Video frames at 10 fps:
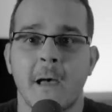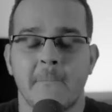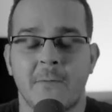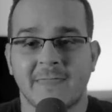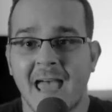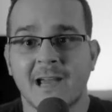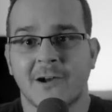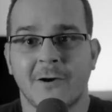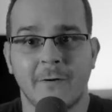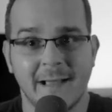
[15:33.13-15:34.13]
but that
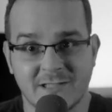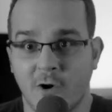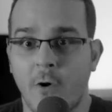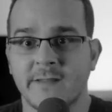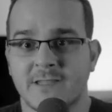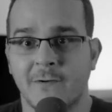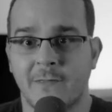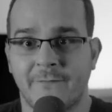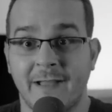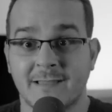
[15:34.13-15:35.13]
girl is also the
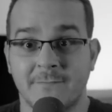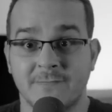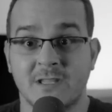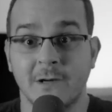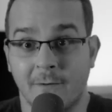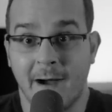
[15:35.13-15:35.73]
victim too.